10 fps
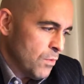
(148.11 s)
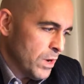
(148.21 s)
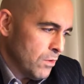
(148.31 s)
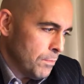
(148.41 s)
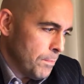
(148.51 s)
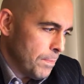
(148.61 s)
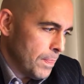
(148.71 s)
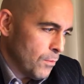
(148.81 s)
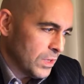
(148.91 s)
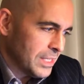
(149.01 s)
Well,
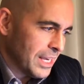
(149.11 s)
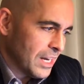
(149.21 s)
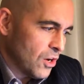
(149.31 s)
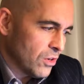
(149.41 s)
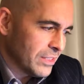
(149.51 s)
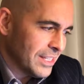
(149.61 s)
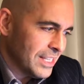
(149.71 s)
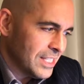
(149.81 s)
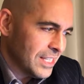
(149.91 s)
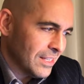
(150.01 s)
once again, according to
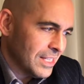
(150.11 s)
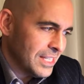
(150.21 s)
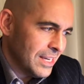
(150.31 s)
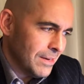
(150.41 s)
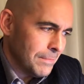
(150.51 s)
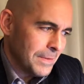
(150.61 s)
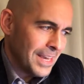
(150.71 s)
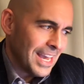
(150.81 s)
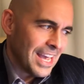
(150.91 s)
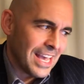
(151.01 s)
these studies here,
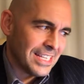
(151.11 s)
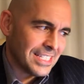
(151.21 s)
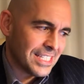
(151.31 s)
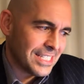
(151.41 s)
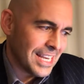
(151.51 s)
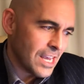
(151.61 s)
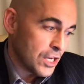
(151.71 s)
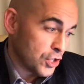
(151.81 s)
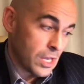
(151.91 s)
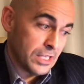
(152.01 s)

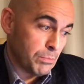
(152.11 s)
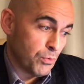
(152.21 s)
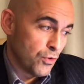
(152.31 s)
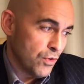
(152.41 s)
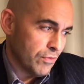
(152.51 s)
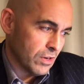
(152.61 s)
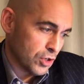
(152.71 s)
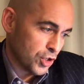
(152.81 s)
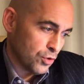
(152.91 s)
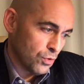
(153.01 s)
it's proven or
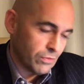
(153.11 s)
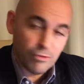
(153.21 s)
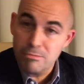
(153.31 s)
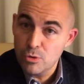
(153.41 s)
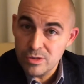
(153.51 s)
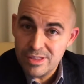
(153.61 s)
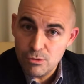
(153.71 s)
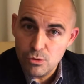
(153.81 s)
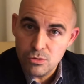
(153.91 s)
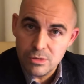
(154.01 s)
showed from
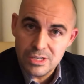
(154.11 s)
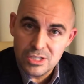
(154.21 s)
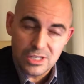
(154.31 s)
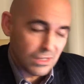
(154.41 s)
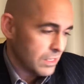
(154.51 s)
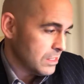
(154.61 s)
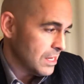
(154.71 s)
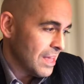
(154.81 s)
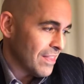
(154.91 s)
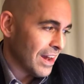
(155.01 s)
these studies
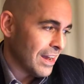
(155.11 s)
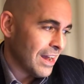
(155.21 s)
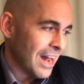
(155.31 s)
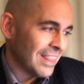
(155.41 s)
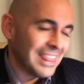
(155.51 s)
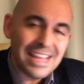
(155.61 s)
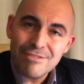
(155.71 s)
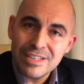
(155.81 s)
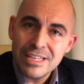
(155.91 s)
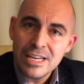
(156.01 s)
that
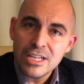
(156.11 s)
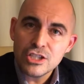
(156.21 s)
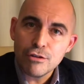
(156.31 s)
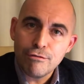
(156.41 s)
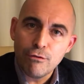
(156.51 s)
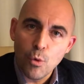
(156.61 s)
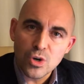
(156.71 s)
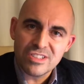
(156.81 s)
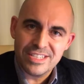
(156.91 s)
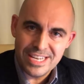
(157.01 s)
11 to
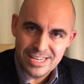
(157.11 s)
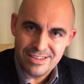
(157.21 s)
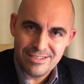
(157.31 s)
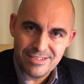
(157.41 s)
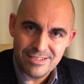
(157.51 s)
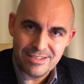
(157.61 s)
14